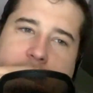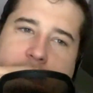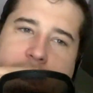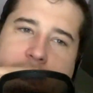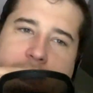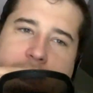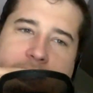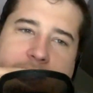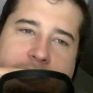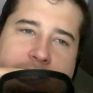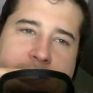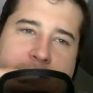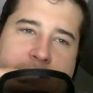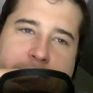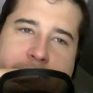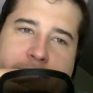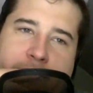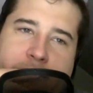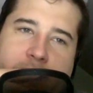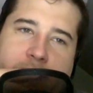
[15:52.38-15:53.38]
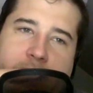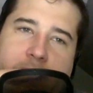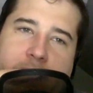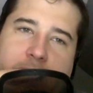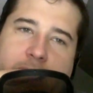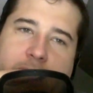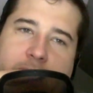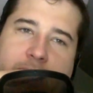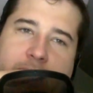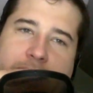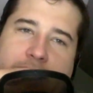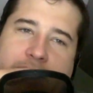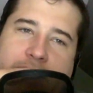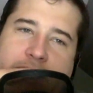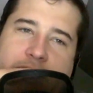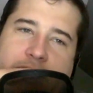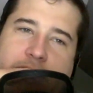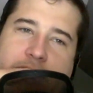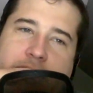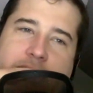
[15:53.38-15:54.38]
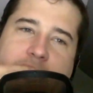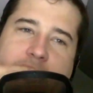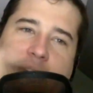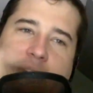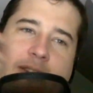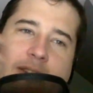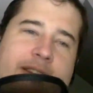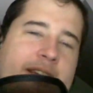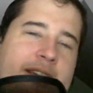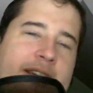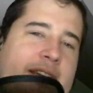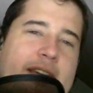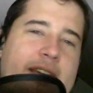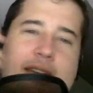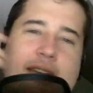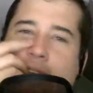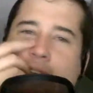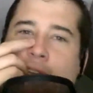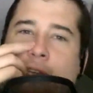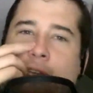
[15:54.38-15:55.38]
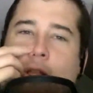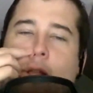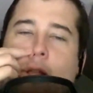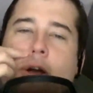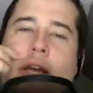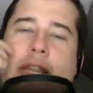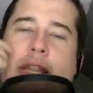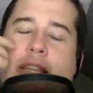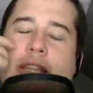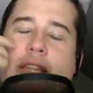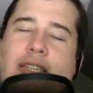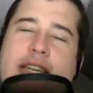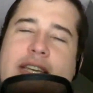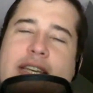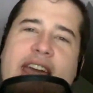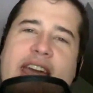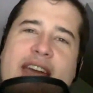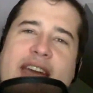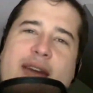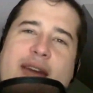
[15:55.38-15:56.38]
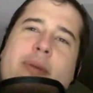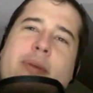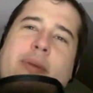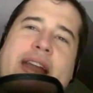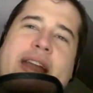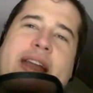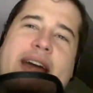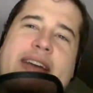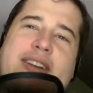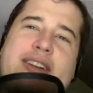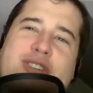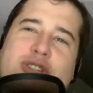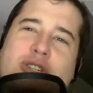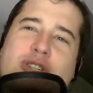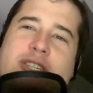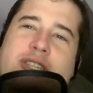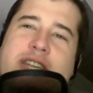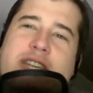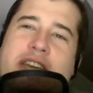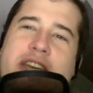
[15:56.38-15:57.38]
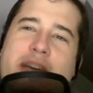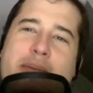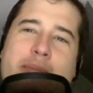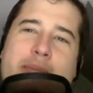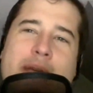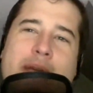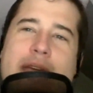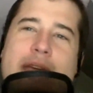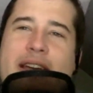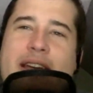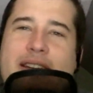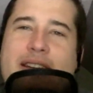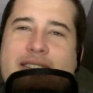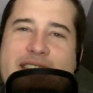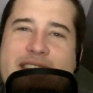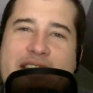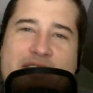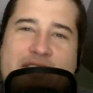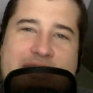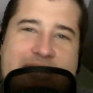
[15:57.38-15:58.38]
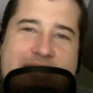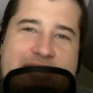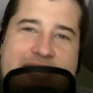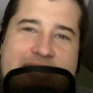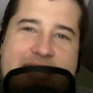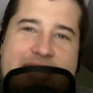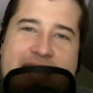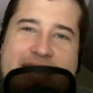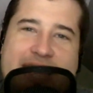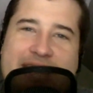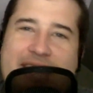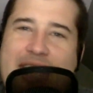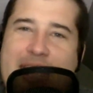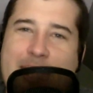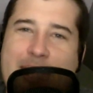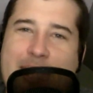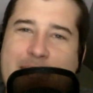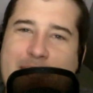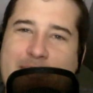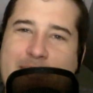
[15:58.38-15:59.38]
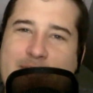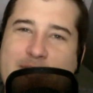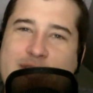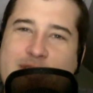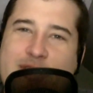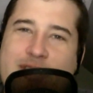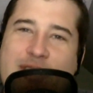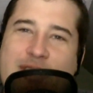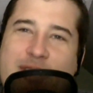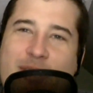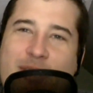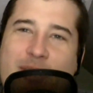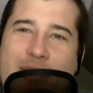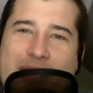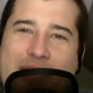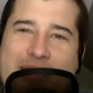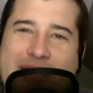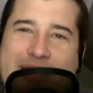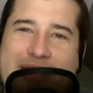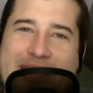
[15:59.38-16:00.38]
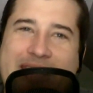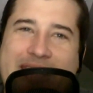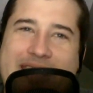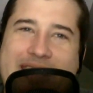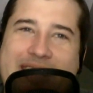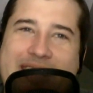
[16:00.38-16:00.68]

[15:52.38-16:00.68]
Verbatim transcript: Um, I I just you look at this game, and I could just see it being a seven to ten game, just annoyingly,